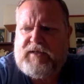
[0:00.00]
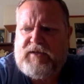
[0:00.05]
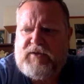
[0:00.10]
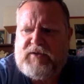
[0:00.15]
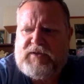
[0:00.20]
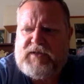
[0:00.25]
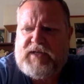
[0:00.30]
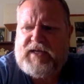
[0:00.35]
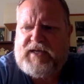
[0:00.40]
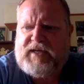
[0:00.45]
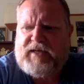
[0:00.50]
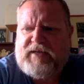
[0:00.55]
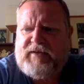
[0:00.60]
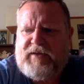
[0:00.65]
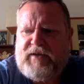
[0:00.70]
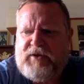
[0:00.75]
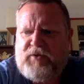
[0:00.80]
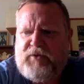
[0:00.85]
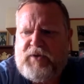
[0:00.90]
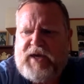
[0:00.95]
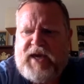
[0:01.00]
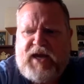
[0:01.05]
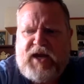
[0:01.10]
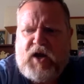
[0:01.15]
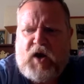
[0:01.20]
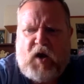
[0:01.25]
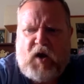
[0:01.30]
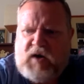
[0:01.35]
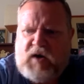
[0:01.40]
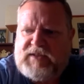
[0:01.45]
looks like,
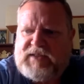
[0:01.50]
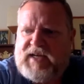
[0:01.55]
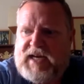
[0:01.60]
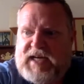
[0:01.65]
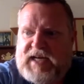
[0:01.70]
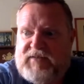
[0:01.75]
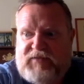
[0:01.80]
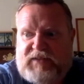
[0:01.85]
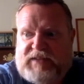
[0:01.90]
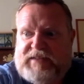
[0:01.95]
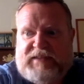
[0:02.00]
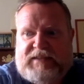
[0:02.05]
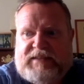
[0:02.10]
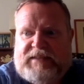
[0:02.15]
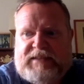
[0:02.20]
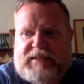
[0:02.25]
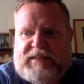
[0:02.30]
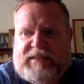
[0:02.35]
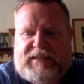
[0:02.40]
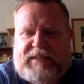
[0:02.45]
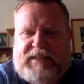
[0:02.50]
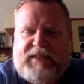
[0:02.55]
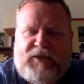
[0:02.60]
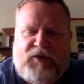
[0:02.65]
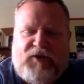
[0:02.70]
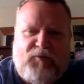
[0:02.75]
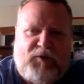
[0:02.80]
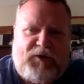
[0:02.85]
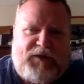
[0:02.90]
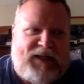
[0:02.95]
Gengar is kind of,
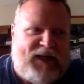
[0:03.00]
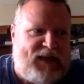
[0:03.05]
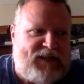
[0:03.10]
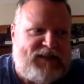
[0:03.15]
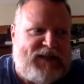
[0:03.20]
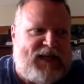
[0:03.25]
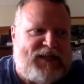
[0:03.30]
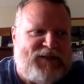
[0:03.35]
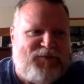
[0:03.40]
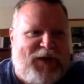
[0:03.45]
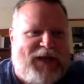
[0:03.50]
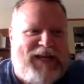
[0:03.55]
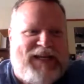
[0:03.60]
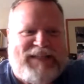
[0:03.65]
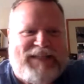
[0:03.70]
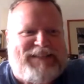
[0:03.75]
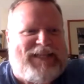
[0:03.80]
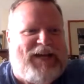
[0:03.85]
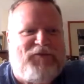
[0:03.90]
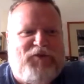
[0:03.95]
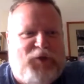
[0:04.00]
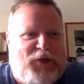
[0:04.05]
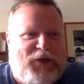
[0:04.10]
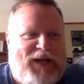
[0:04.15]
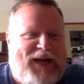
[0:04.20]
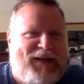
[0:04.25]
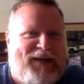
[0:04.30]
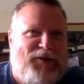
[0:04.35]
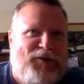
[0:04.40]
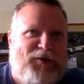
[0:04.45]
almost like a Tasmanian devil
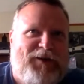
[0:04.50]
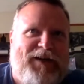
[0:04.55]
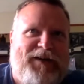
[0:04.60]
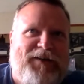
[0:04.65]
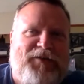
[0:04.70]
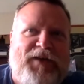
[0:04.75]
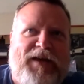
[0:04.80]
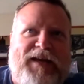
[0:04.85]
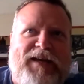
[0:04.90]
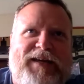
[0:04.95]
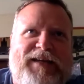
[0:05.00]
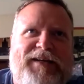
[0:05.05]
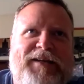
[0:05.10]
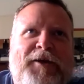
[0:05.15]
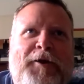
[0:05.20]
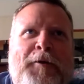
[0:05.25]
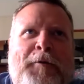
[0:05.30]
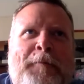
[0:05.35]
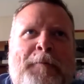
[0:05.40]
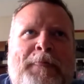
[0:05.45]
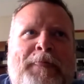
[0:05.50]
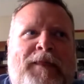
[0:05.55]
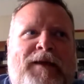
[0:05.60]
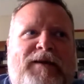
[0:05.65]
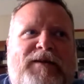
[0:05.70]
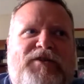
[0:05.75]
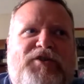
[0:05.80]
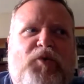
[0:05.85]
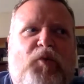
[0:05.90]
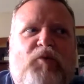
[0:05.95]
kind of looking thing. And
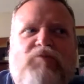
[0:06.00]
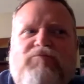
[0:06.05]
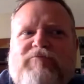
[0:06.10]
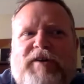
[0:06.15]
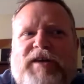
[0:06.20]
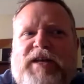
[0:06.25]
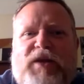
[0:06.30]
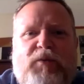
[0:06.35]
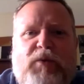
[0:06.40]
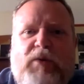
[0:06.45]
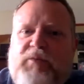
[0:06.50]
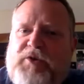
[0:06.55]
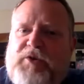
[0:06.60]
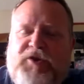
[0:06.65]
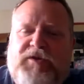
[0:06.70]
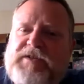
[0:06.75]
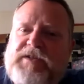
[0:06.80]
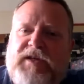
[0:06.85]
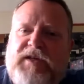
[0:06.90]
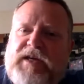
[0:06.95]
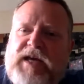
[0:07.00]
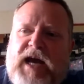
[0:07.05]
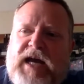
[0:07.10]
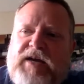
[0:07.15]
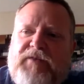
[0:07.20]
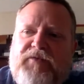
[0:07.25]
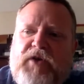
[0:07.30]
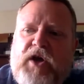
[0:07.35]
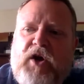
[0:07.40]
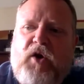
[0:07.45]
so really we would just kind
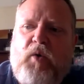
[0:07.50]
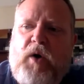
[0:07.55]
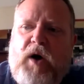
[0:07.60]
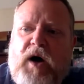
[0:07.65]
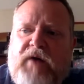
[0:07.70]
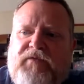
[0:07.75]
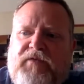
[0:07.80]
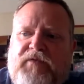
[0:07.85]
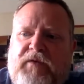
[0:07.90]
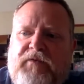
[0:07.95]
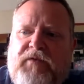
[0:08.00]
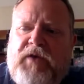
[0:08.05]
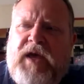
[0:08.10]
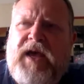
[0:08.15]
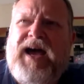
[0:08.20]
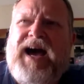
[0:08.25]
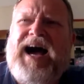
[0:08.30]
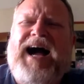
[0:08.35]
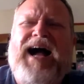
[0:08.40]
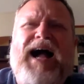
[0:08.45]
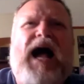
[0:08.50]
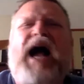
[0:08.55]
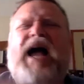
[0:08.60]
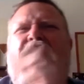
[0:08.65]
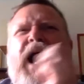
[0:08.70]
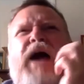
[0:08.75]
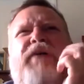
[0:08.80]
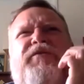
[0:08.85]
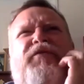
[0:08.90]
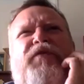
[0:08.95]
of go off of,
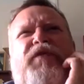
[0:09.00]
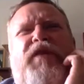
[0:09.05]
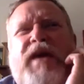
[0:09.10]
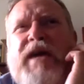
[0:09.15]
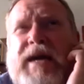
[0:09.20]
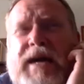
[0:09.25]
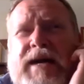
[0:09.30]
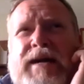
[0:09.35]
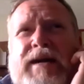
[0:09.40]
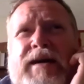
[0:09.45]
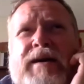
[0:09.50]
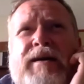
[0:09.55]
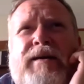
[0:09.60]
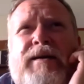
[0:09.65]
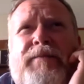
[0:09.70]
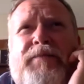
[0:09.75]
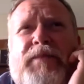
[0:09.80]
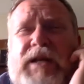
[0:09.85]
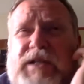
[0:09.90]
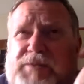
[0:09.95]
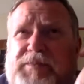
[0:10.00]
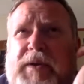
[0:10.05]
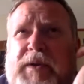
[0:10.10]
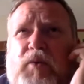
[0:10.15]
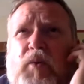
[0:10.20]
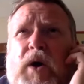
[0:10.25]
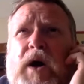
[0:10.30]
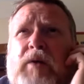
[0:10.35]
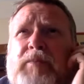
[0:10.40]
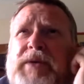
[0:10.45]
I think it's been a
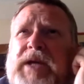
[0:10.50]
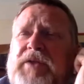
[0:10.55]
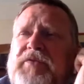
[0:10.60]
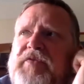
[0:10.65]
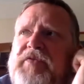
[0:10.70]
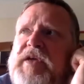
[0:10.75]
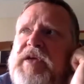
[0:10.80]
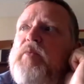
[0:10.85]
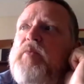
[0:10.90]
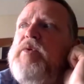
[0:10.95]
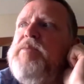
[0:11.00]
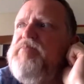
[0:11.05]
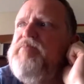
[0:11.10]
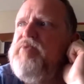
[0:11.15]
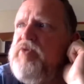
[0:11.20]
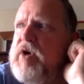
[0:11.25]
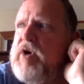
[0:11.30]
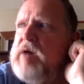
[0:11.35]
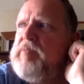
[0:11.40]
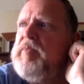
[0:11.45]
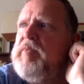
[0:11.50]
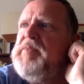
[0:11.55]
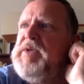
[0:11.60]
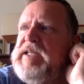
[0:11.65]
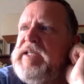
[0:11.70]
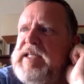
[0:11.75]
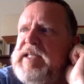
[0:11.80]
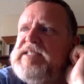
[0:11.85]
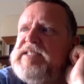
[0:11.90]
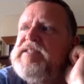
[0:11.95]
while, but I think we
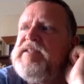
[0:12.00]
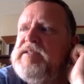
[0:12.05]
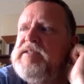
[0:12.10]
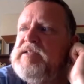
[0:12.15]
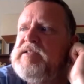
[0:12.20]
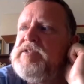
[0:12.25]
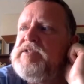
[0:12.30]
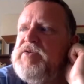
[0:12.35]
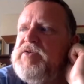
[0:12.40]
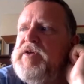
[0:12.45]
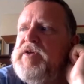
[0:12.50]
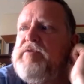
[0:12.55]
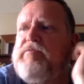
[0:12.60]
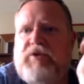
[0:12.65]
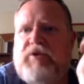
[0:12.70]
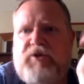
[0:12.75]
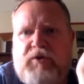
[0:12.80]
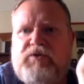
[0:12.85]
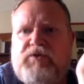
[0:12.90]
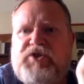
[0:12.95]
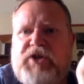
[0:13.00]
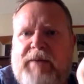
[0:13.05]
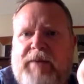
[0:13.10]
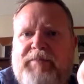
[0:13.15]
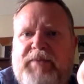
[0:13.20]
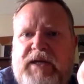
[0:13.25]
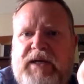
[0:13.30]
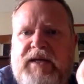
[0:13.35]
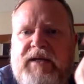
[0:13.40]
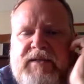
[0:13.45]
probably listened to the original
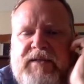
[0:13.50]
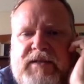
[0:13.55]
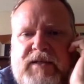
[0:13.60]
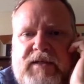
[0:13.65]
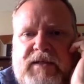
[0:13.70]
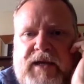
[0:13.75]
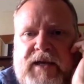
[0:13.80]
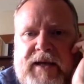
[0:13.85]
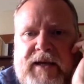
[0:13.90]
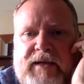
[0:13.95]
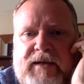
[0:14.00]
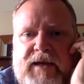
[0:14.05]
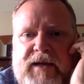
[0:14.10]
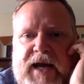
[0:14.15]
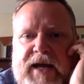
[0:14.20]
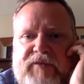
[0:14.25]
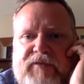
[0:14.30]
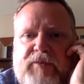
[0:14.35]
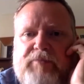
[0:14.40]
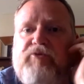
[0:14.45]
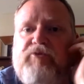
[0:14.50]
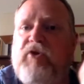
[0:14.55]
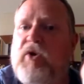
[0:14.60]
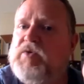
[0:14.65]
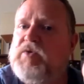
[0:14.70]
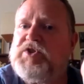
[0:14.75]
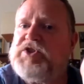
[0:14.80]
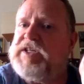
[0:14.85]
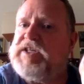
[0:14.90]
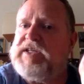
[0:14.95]
Japanese and kind of
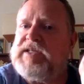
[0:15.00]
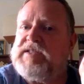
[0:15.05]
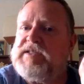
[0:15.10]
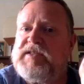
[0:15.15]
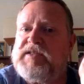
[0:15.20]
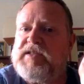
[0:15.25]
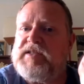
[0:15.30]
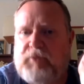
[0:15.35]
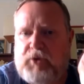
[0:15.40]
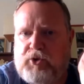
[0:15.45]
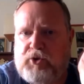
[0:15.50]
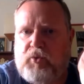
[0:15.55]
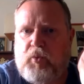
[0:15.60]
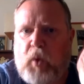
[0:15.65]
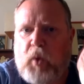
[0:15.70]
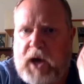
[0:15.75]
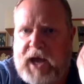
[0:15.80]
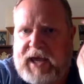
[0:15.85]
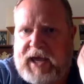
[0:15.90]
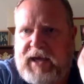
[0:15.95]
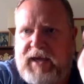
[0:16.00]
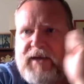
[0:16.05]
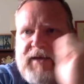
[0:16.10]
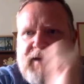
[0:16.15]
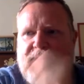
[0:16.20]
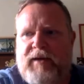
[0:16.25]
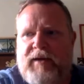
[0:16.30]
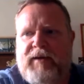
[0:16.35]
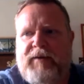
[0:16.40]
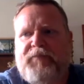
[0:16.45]
approached it in a similar way.
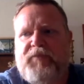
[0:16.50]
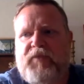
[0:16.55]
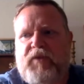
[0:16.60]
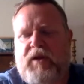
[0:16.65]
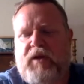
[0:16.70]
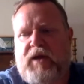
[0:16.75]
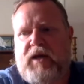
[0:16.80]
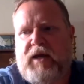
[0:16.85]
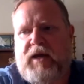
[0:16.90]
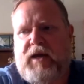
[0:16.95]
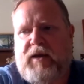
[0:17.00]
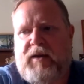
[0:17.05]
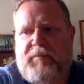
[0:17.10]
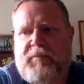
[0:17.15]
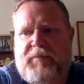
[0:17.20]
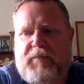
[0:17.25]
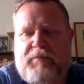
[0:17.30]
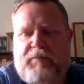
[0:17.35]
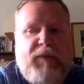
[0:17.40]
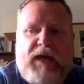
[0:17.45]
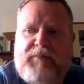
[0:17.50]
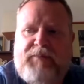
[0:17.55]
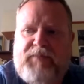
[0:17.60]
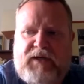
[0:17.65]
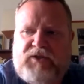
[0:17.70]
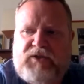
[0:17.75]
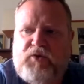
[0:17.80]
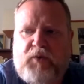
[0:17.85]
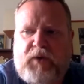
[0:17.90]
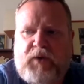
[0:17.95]
Maybe
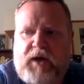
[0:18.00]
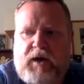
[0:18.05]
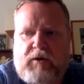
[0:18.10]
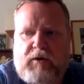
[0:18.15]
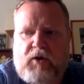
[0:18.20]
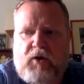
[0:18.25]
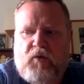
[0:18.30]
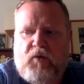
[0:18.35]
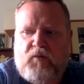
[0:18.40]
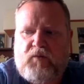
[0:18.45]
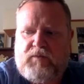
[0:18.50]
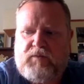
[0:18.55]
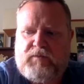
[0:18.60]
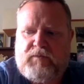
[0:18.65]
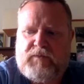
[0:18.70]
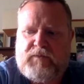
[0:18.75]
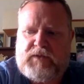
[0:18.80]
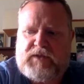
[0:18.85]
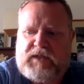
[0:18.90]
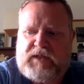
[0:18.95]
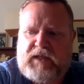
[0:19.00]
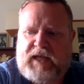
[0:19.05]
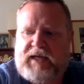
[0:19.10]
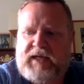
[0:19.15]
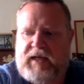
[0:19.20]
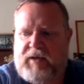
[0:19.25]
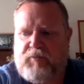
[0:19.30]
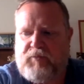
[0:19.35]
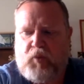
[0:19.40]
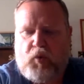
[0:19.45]
doing our own
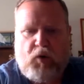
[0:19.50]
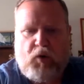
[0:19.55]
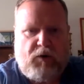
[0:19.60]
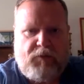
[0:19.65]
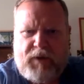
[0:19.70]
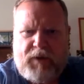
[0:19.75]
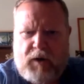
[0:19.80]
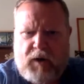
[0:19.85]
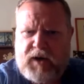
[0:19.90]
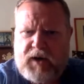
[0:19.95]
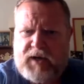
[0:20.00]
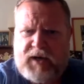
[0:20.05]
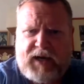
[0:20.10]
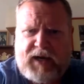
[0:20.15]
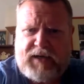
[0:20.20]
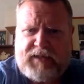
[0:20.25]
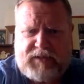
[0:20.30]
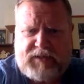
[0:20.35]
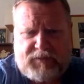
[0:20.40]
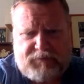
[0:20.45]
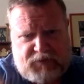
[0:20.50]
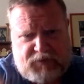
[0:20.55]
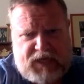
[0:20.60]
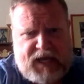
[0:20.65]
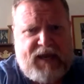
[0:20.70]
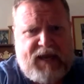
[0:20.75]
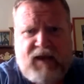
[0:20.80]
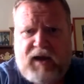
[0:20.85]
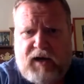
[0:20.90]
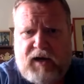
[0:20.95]
slightly more Americanized
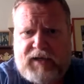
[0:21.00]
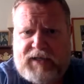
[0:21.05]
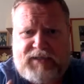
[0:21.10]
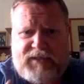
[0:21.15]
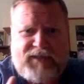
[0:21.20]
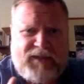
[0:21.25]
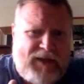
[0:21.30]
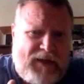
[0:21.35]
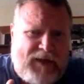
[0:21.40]
take on it.